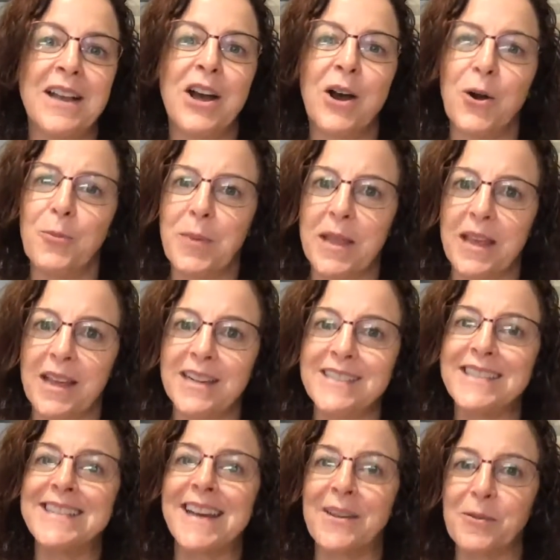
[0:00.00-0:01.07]
OPH
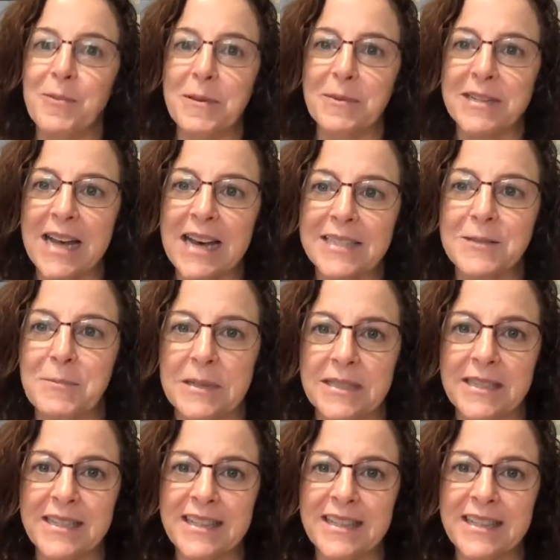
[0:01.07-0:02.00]
is other people's husbands.